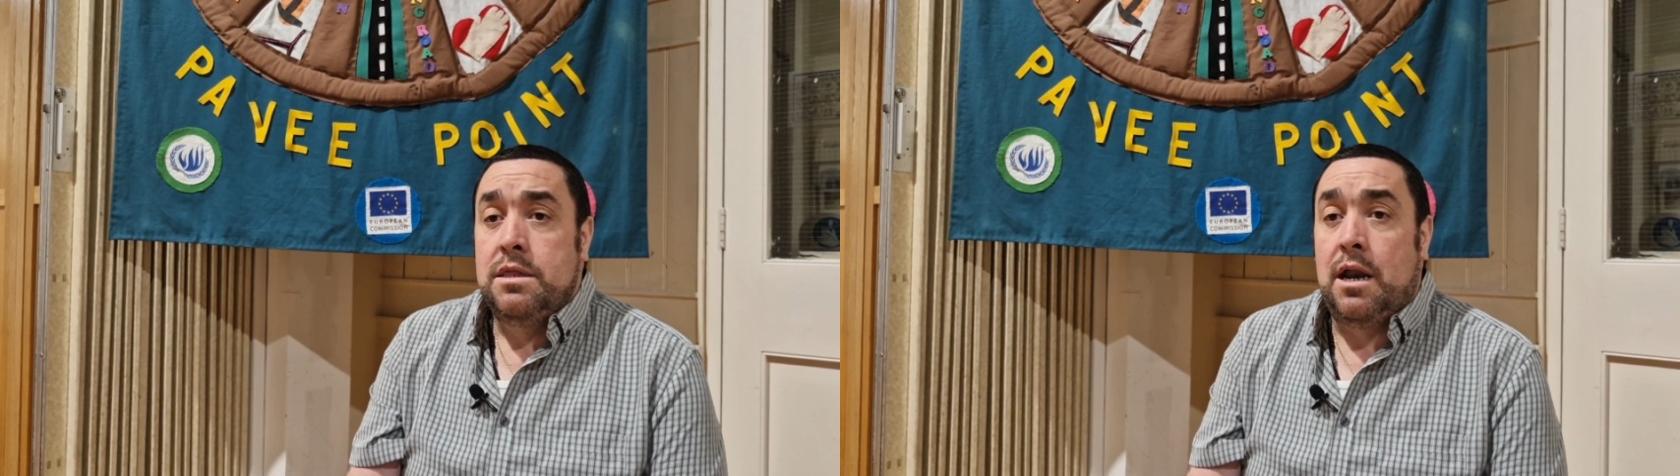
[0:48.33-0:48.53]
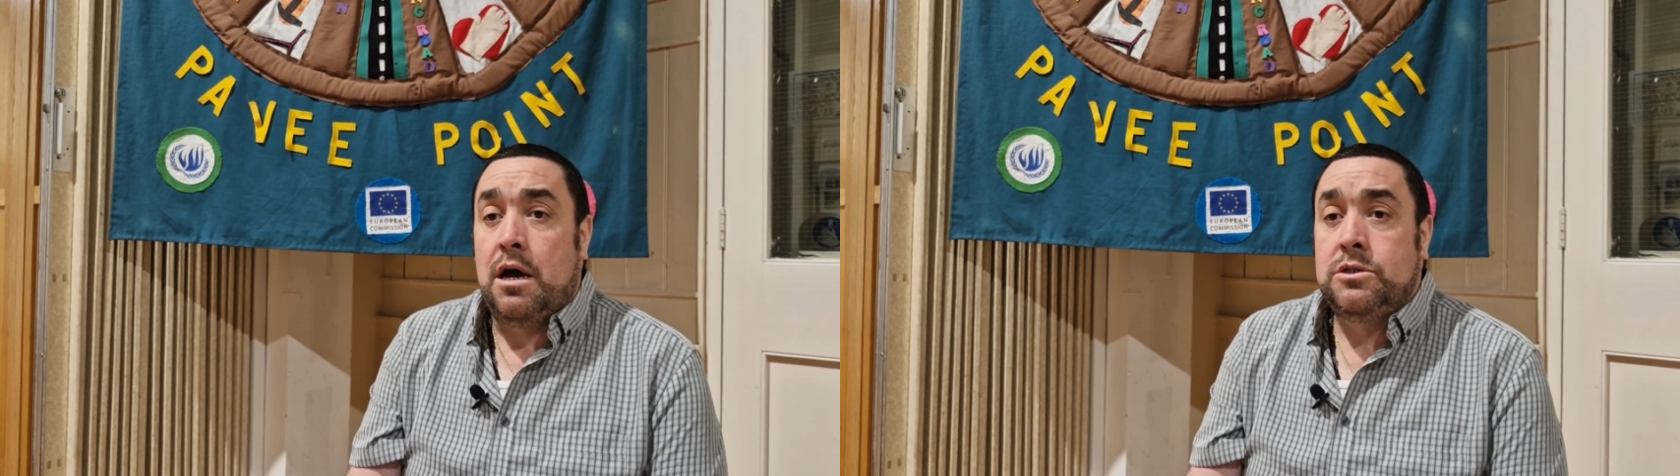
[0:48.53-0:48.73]

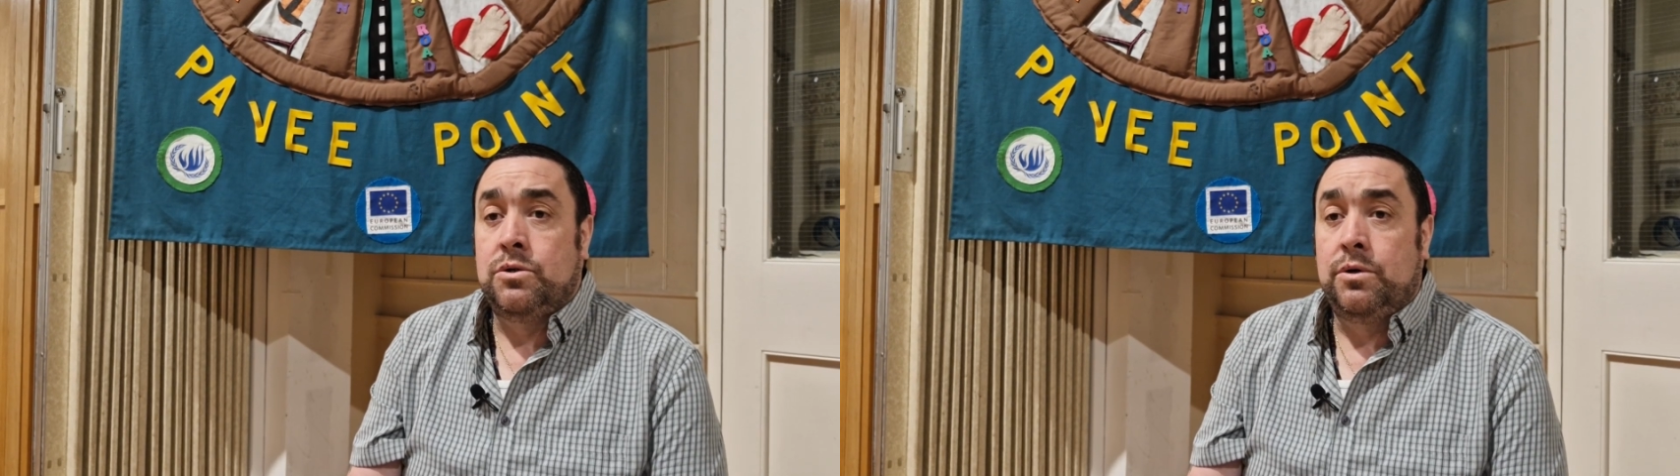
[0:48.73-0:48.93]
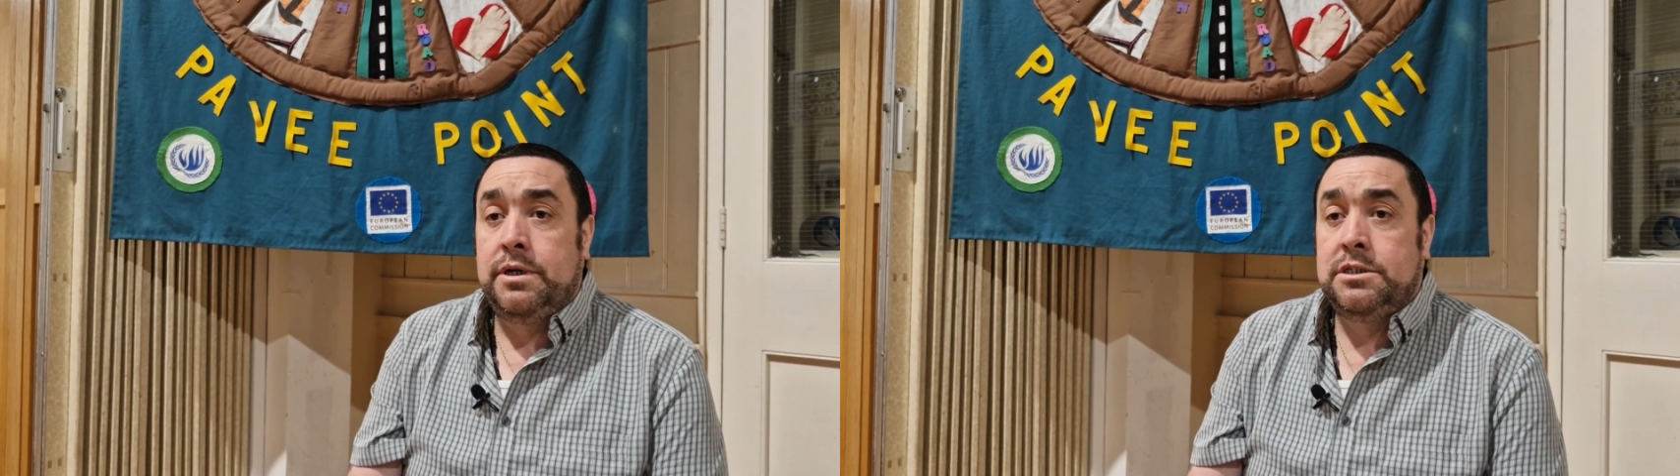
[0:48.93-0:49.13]

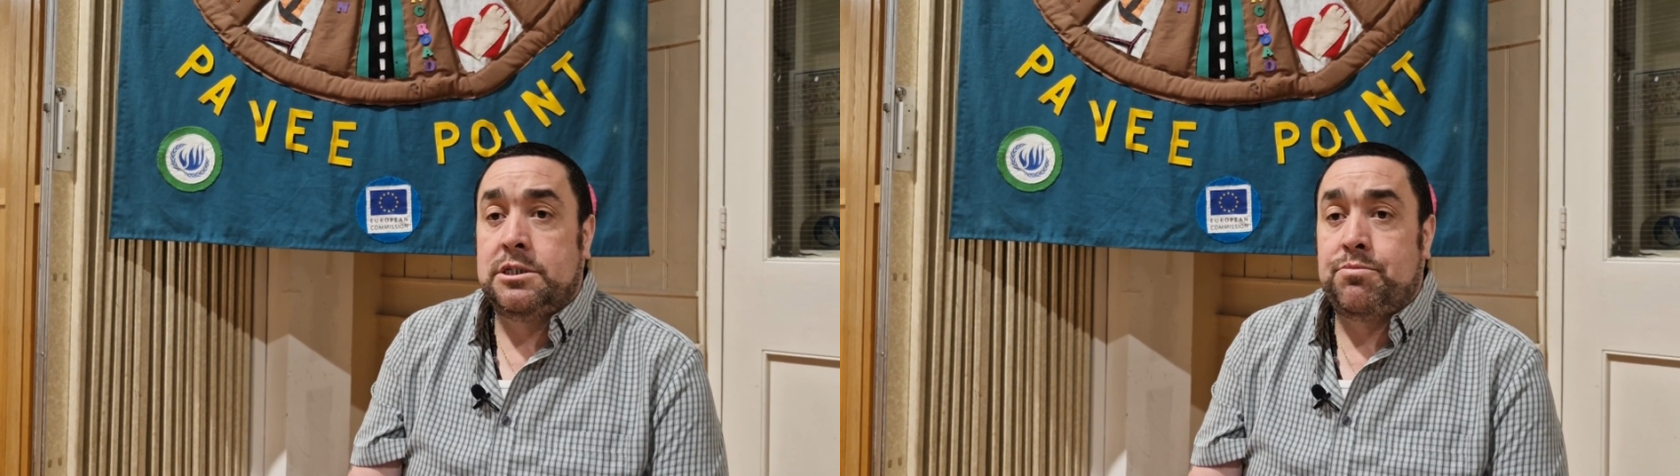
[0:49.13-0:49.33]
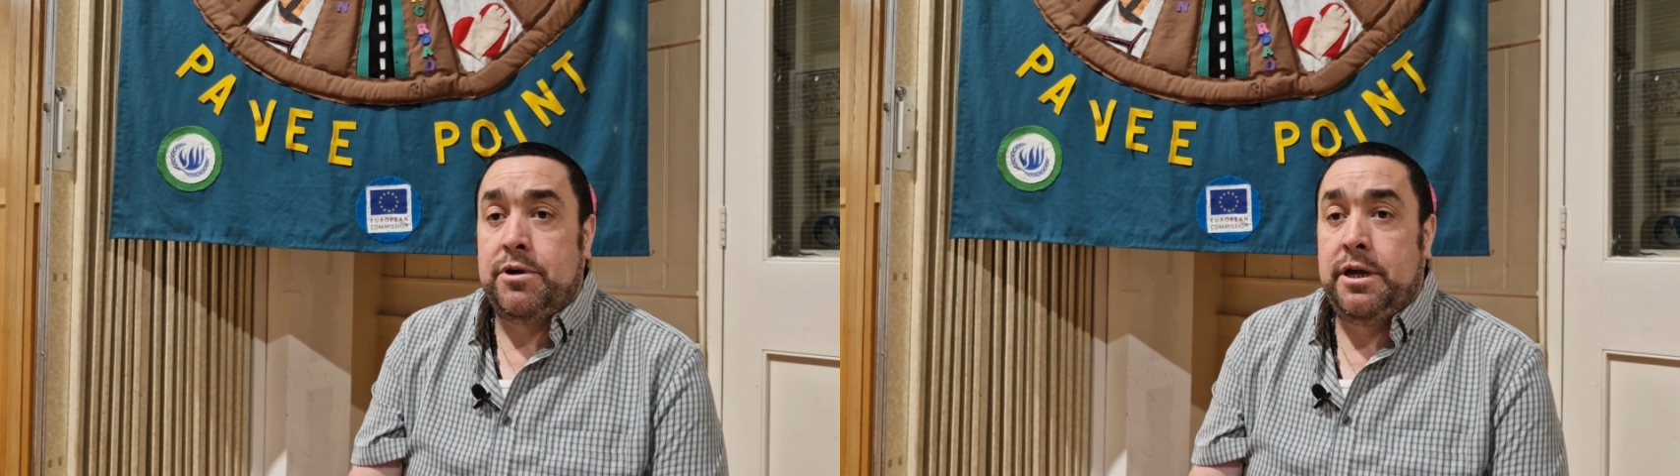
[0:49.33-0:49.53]
Naloxone is a
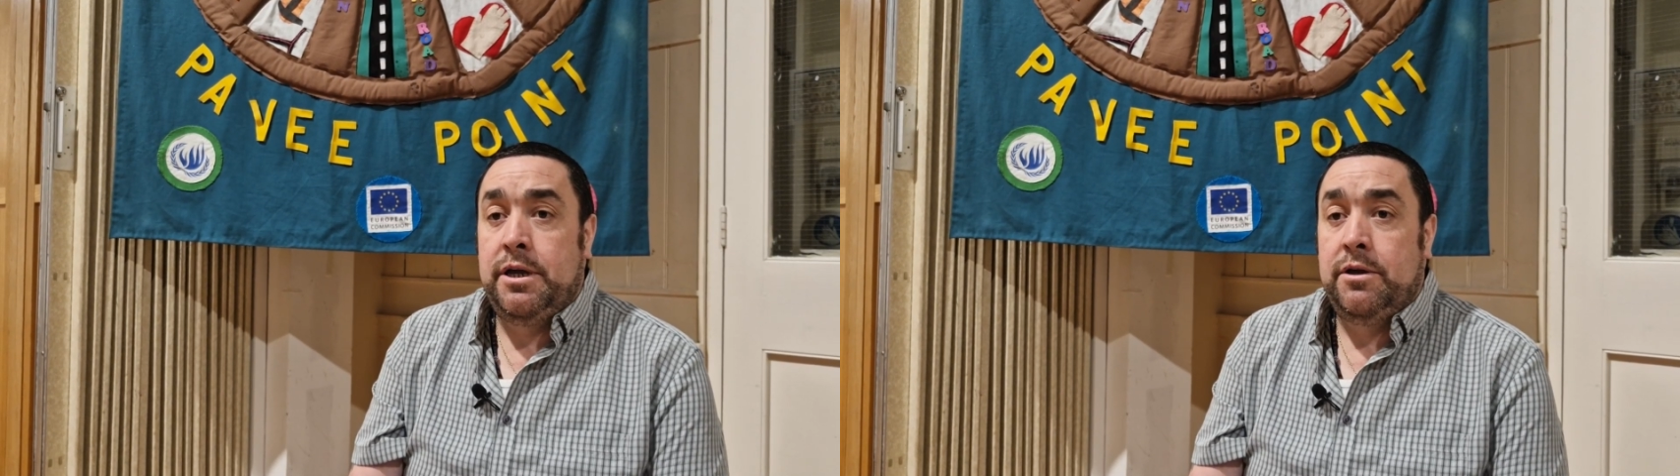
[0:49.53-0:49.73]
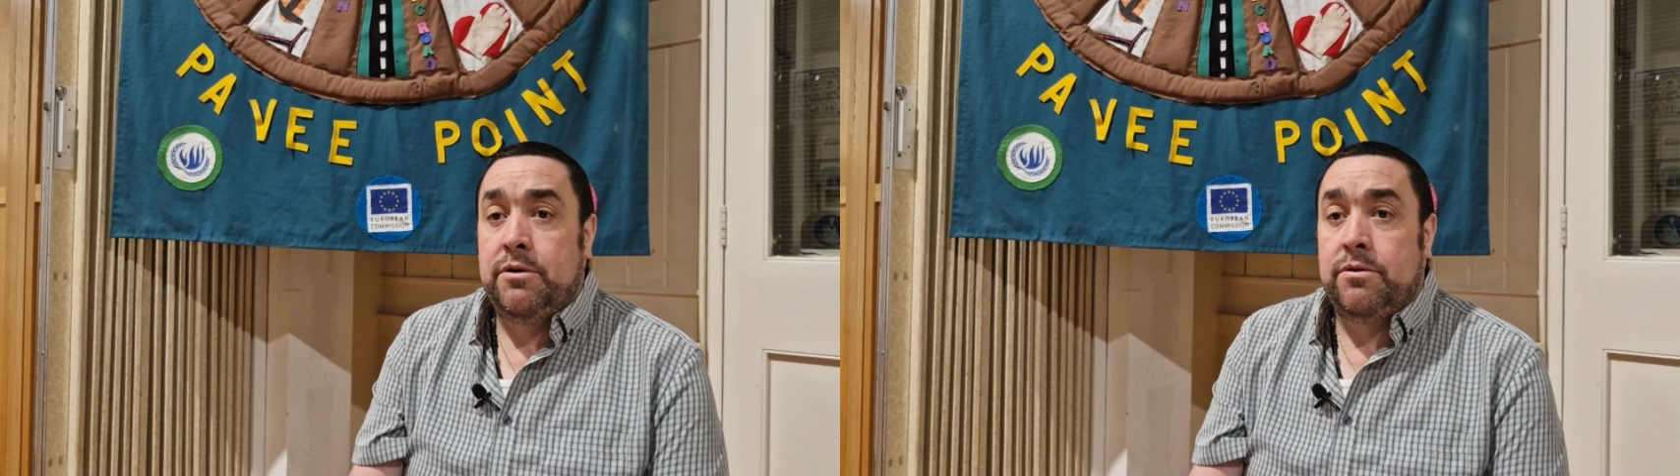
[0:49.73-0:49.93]
spray